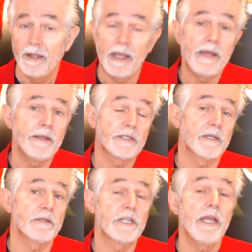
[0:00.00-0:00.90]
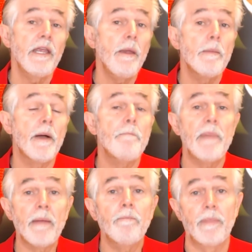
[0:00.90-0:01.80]
And as a team
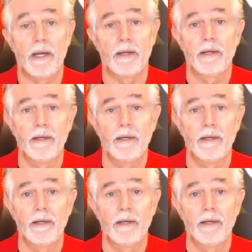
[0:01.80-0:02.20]
member,